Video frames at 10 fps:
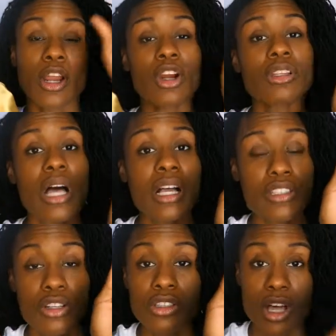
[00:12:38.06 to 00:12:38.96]
Her locks
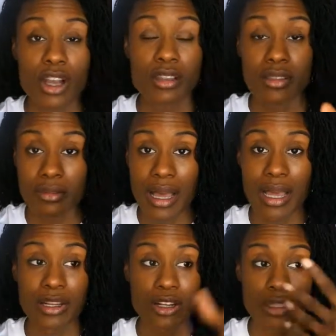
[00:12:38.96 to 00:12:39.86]
are longer than
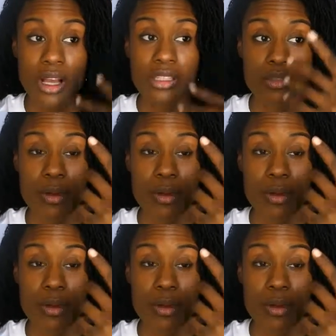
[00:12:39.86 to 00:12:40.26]
mine. Her locks are